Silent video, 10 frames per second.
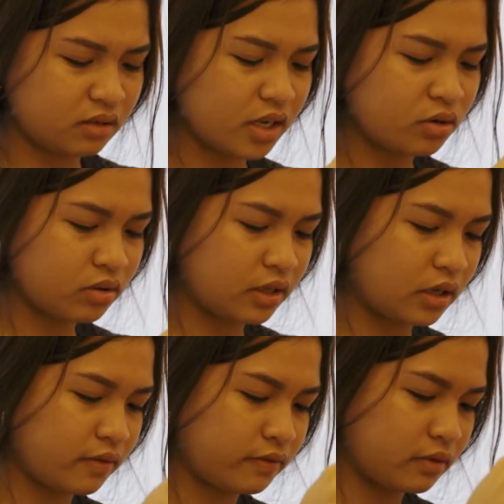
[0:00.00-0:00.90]
I don't
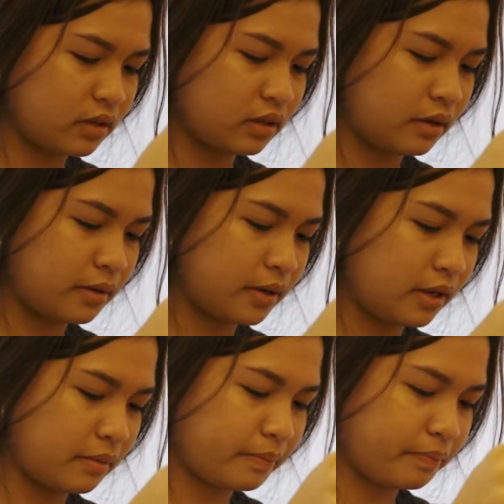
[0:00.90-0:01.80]
think if
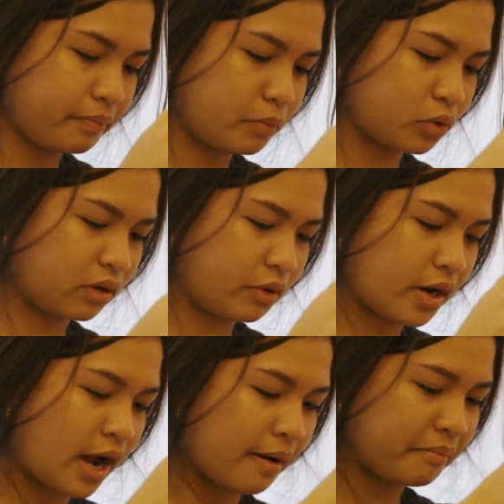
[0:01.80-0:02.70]
they put
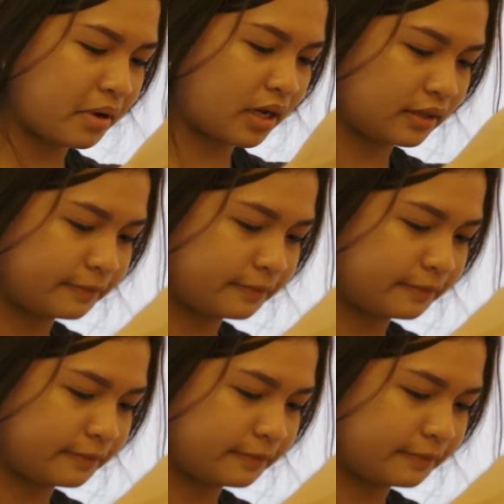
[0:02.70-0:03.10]
griha, but